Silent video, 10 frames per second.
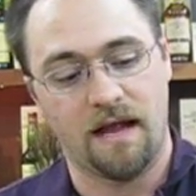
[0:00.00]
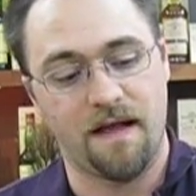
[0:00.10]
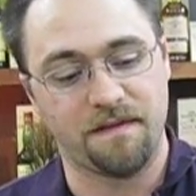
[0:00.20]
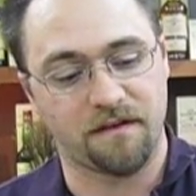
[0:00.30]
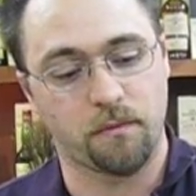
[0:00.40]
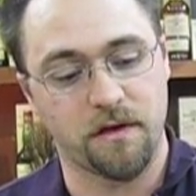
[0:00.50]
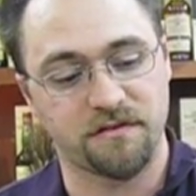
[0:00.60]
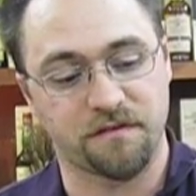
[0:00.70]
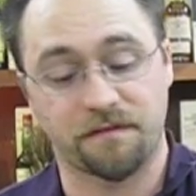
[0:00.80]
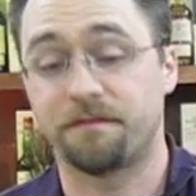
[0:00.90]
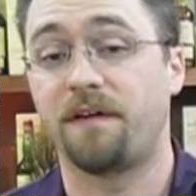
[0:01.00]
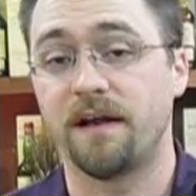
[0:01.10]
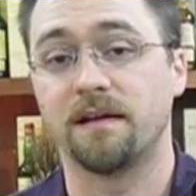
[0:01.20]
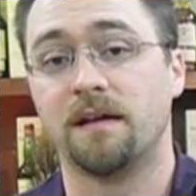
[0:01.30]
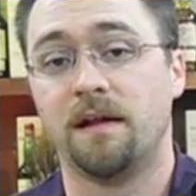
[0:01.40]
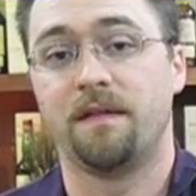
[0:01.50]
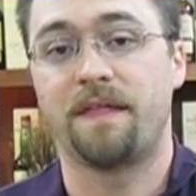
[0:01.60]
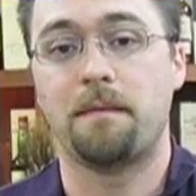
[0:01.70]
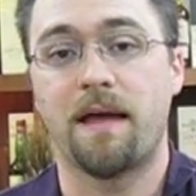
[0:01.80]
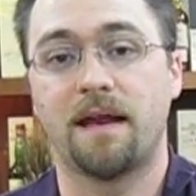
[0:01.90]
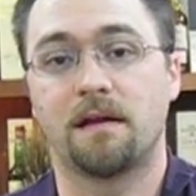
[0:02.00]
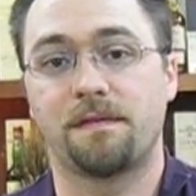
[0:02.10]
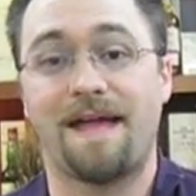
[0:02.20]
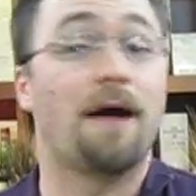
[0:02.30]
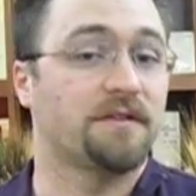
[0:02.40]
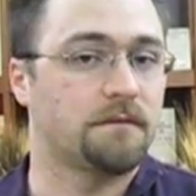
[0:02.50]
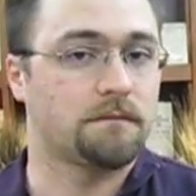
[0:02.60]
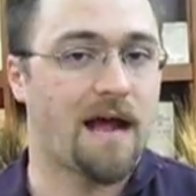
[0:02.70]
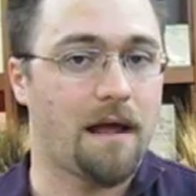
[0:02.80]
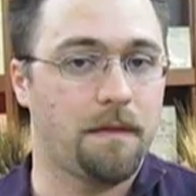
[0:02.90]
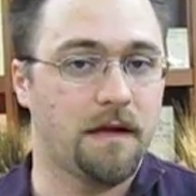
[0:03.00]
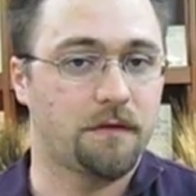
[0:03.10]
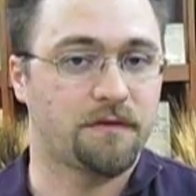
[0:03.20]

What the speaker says: And this one, just for fun, they made 1,000 IBUs,